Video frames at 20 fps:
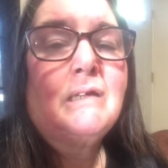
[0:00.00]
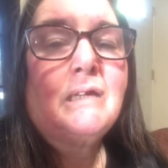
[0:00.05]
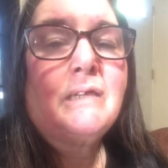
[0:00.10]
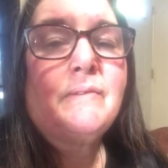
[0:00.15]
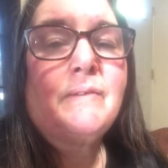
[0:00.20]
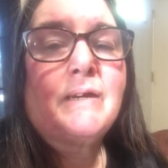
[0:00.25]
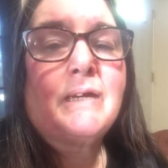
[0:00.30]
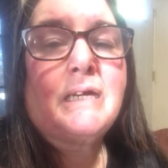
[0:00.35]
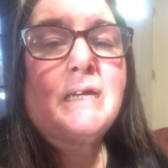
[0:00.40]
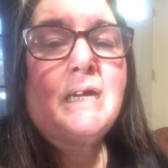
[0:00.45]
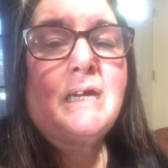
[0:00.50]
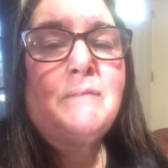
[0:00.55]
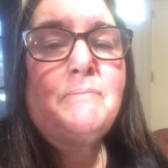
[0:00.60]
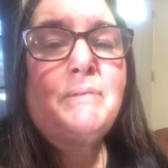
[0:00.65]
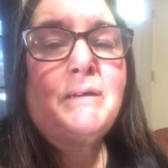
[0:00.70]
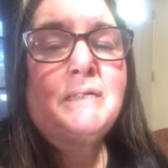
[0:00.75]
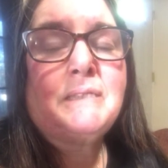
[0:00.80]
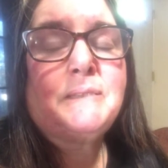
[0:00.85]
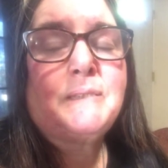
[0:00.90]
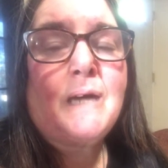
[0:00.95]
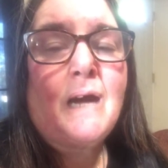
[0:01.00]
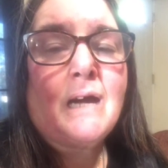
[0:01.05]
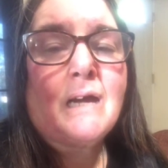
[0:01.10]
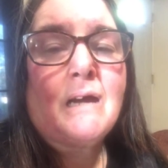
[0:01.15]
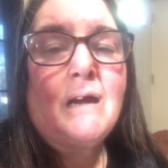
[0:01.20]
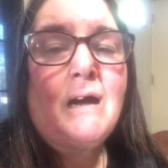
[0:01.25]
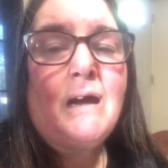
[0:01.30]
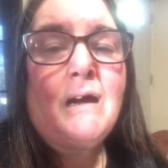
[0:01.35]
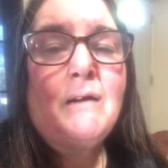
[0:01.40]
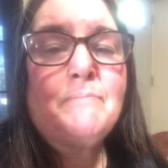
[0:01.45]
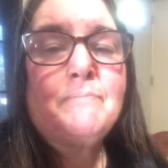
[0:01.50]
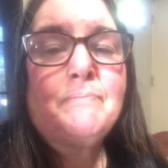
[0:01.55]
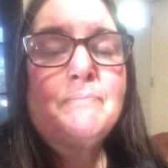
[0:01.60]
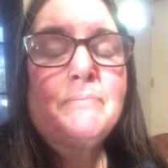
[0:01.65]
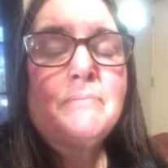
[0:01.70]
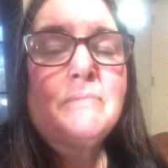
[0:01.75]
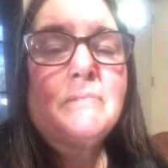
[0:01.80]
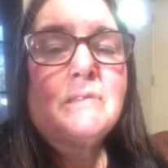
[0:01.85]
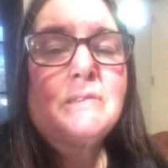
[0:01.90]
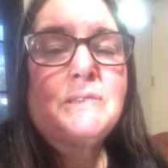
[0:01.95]
that kbase.com,
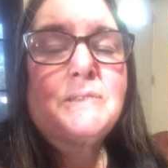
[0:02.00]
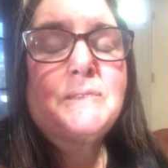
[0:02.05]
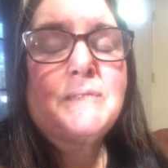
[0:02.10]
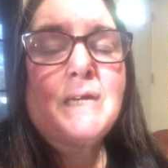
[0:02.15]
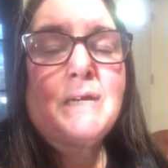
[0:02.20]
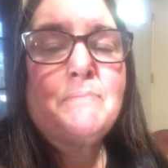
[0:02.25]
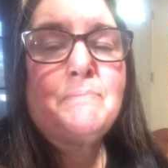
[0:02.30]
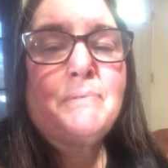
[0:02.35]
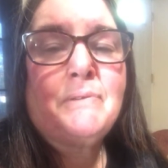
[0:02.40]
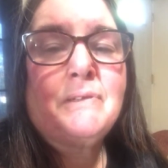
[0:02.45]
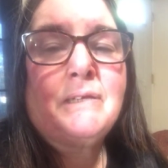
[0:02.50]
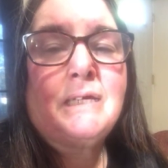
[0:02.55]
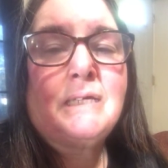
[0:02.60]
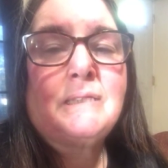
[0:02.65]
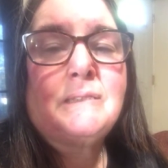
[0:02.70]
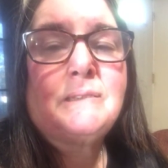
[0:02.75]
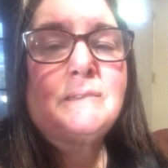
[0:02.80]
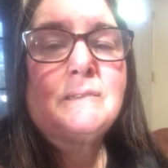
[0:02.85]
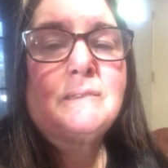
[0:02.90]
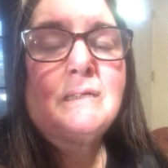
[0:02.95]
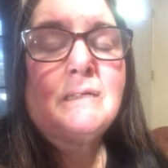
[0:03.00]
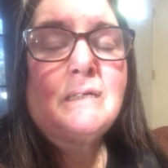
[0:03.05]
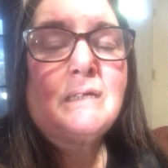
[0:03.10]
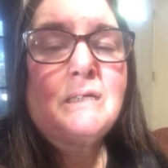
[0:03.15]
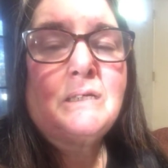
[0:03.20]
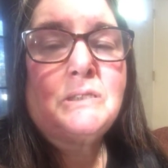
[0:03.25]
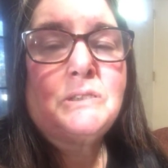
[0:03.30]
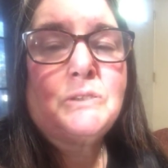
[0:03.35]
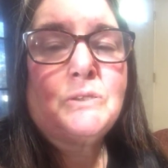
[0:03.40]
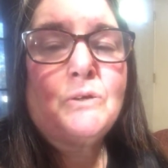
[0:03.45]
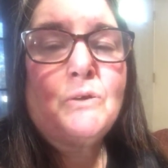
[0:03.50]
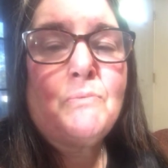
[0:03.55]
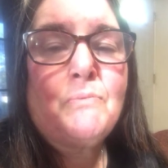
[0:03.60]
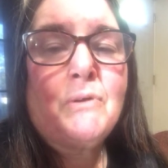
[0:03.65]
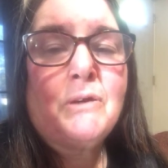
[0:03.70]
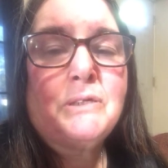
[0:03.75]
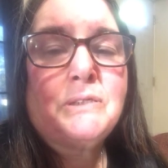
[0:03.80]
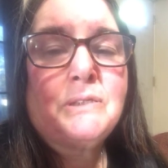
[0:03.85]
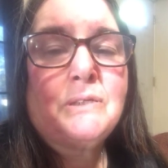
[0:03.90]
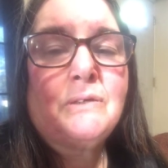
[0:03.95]
State Police, and Cheryl
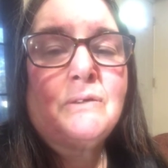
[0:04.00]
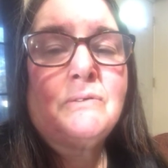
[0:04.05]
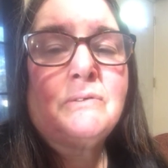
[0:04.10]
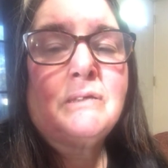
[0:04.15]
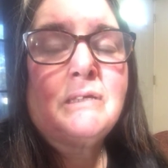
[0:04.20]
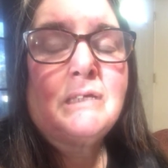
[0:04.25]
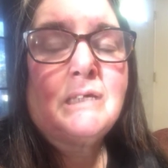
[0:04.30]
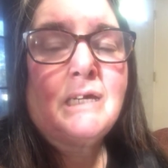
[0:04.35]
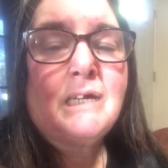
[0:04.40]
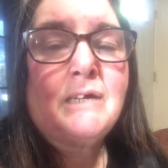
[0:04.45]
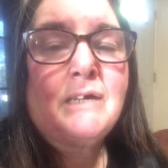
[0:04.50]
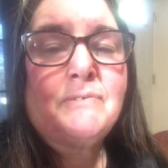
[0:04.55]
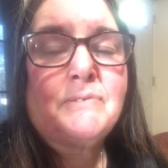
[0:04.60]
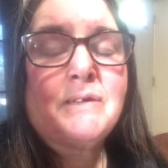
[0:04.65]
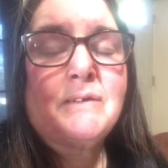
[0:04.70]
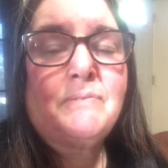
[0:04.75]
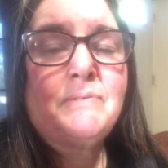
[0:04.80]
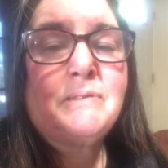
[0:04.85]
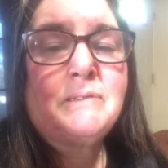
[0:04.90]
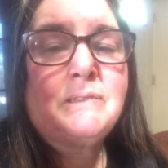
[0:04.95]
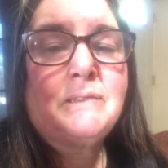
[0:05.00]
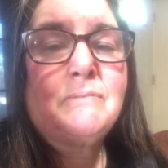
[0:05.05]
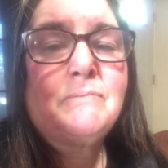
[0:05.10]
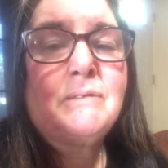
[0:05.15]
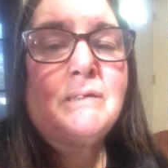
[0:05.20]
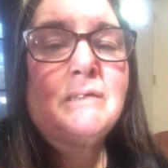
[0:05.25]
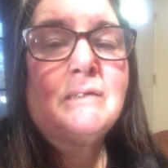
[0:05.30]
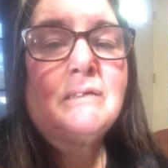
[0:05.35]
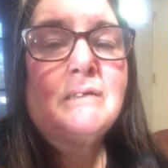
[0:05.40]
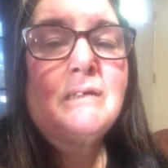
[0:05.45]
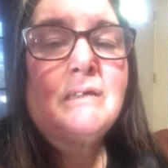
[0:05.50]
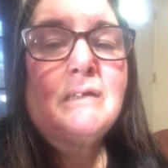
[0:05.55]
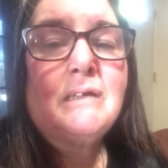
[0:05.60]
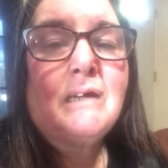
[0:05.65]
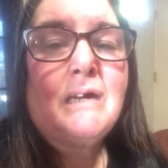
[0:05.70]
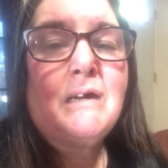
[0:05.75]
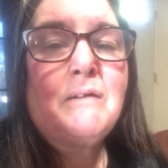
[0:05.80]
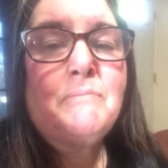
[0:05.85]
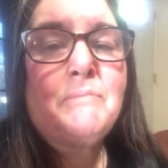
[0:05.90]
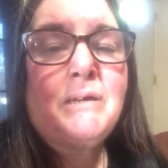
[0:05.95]
Martone have given to me,
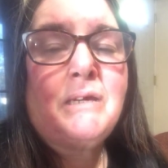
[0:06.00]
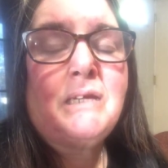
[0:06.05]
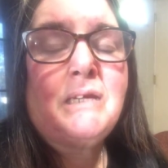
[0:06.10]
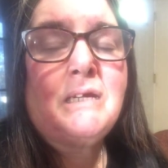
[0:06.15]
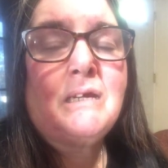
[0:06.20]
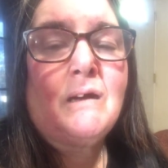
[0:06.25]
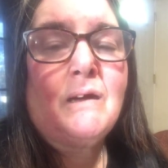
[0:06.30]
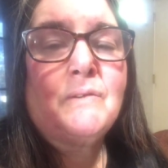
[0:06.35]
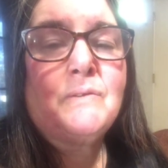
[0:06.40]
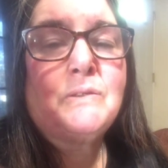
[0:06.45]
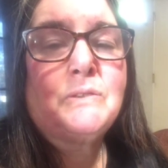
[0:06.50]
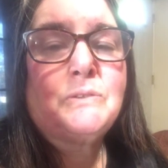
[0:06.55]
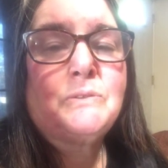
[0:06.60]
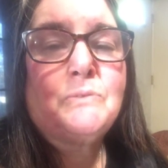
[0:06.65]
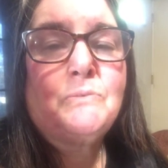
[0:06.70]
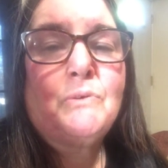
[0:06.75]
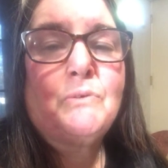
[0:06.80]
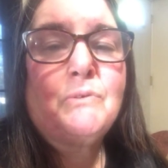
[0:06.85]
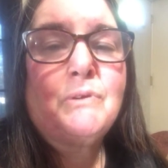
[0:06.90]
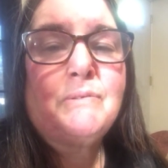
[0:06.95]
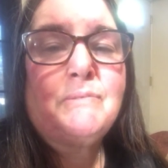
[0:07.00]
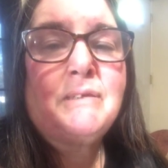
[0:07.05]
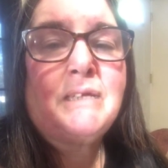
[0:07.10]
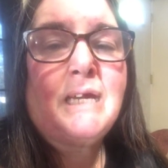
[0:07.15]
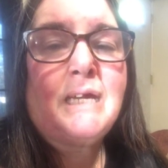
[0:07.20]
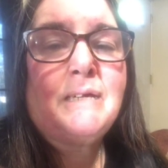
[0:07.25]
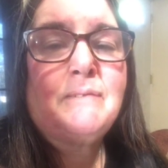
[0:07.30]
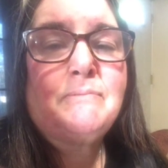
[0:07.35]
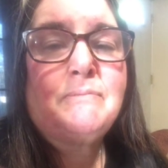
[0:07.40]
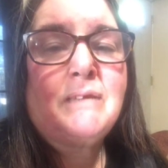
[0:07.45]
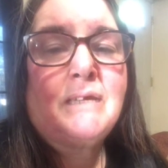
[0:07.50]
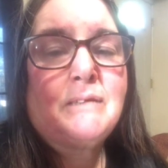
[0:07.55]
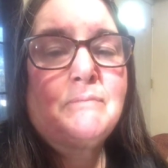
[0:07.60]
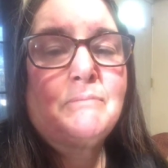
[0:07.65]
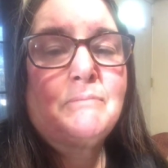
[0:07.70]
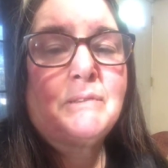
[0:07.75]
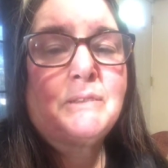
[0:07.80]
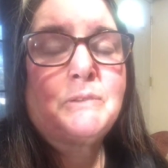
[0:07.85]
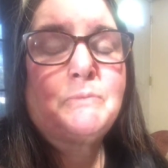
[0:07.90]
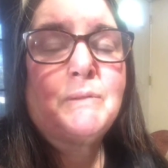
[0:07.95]
and many others who will remain
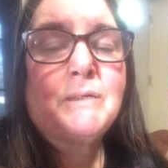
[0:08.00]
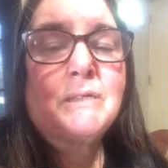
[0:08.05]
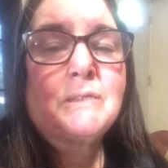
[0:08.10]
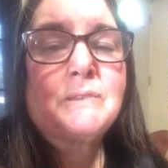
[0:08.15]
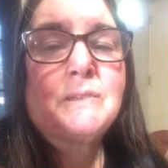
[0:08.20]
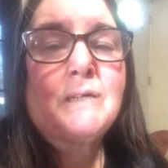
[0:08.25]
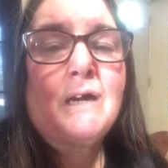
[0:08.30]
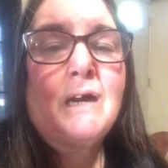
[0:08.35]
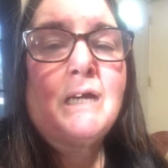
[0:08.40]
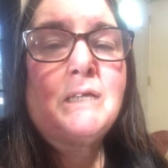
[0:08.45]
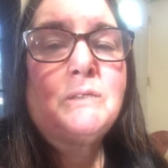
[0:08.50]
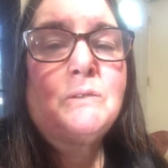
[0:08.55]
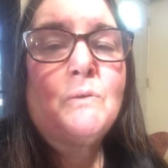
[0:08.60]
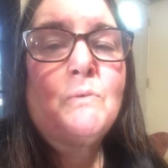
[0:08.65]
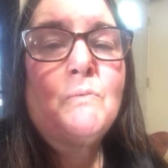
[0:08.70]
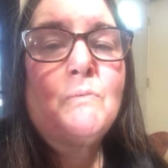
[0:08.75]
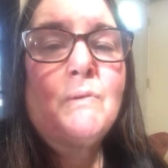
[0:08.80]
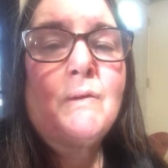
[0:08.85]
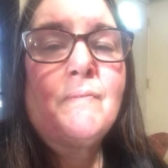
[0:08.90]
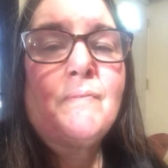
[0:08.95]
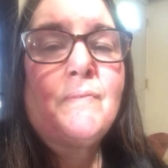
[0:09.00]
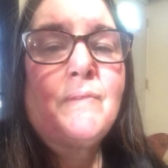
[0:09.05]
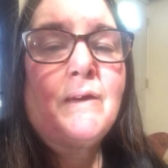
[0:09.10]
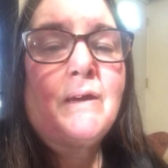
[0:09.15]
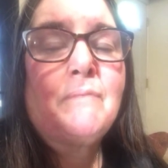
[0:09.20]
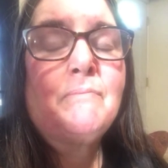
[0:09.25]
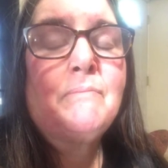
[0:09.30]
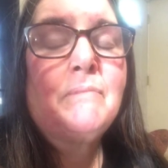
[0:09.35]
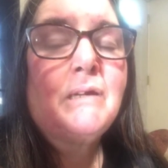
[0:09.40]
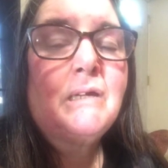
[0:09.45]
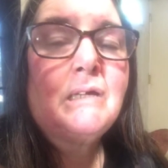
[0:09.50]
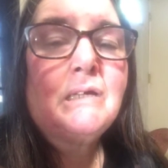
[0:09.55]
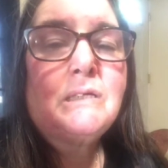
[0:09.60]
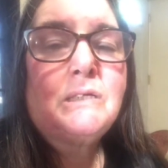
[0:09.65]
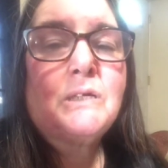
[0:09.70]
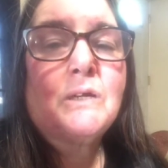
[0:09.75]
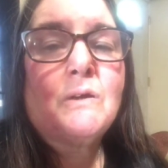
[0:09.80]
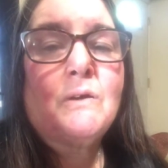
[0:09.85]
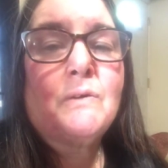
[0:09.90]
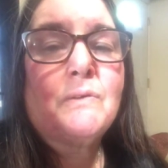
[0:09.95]
nameless because I don't want them
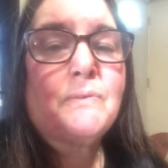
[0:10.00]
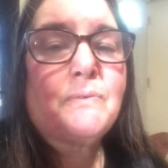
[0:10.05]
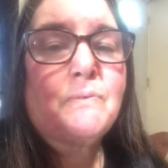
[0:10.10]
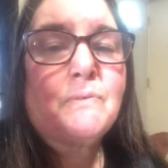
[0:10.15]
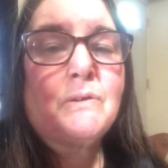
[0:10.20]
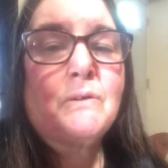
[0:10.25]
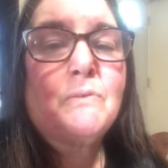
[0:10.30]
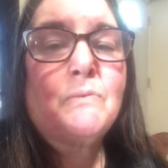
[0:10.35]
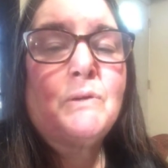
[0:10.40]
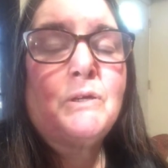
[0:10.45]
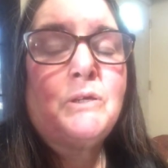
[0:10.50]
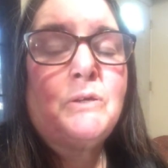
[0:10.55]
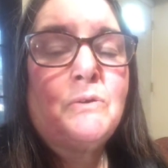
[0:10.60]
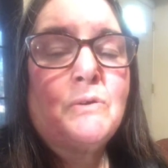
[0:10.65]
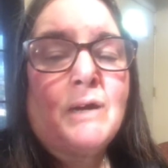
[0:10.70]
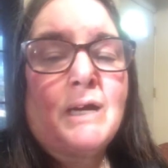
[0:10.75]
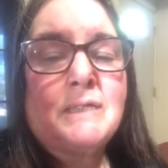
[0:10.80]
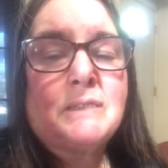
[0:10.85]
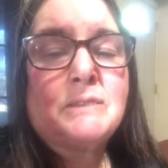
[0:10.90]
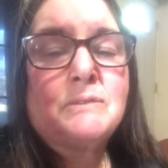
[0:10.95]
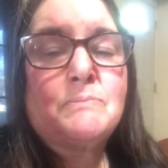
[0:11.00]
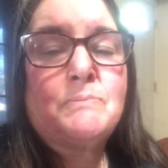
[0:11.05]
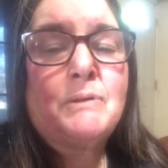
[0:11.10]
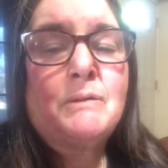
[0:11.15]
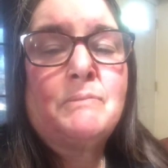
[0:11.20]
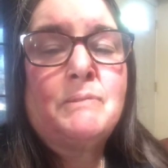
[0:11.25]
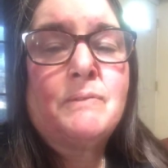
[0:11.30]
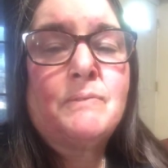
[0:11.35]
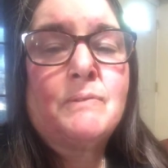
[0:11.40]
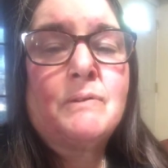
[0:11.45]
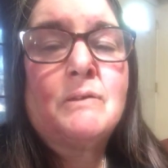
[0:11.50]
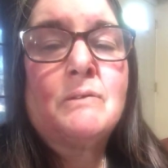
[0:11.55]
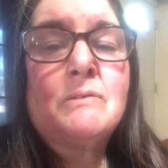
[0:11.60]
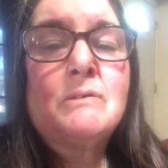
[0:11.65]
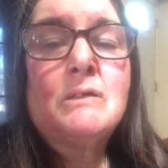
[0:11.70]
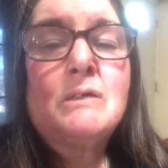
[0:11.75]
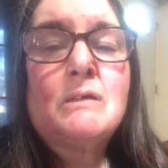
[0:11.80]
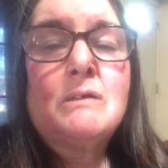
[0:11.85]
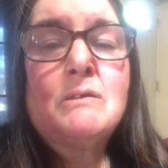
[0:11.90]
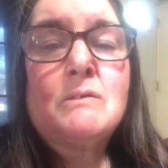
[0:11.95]
to go through what you guys have put me through.
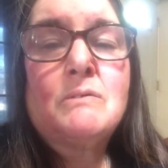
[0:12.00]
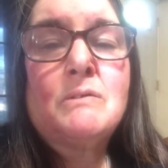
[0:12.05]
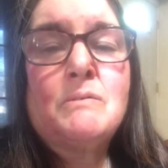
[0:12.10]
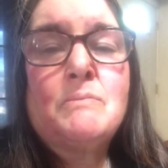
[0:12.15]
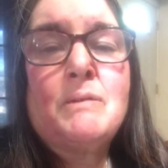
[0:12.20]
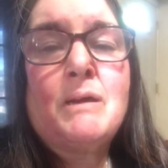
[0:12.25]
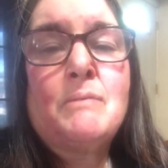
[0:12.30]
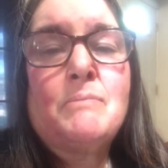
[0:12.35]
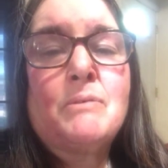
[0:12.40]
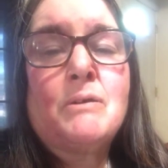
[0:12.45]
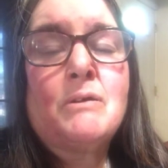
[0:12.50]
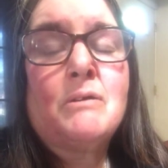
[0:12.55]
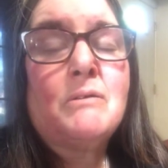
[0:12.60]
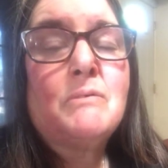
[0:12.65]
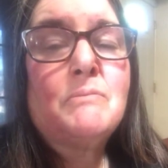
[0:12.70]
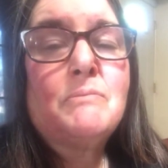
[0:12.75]
Remember,